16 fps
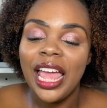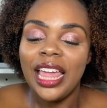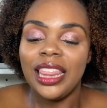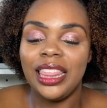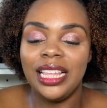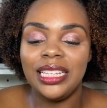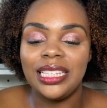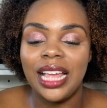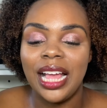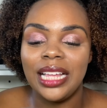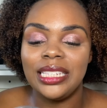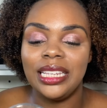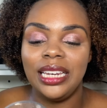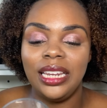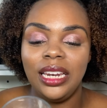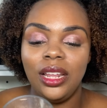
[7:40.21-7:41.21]
This has a
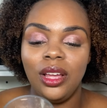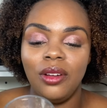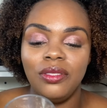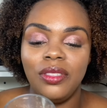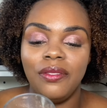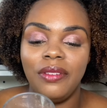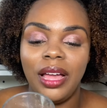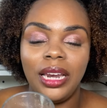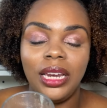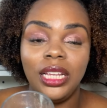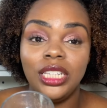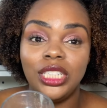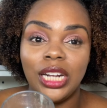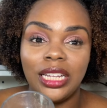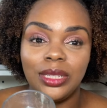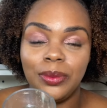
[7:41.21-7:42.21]
Lily of the Valley,
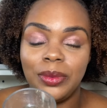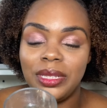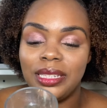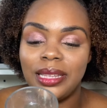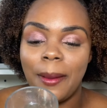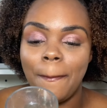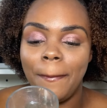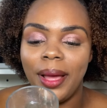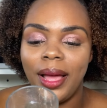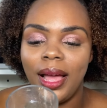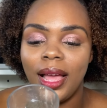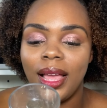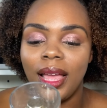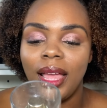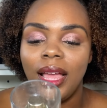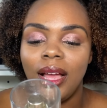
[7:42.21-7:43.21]
Jasmine Sambac,